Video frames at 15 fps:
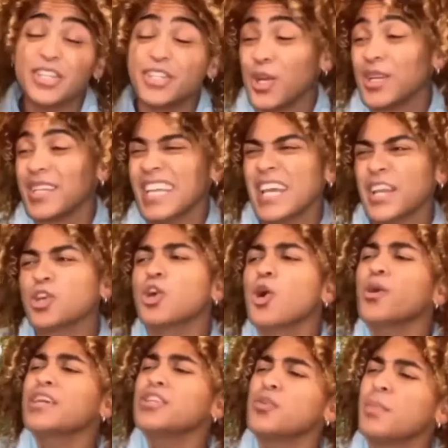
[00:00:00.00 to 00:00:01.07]
He sure
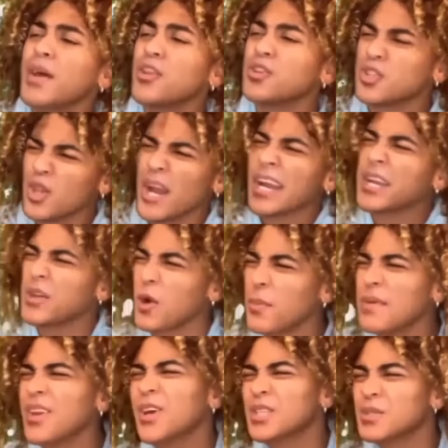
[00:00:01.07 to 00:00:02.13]
did. Go get your brother so y'all
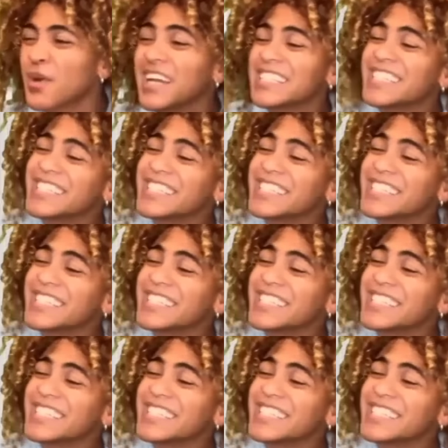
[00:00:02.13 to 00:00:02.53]
can open y'all's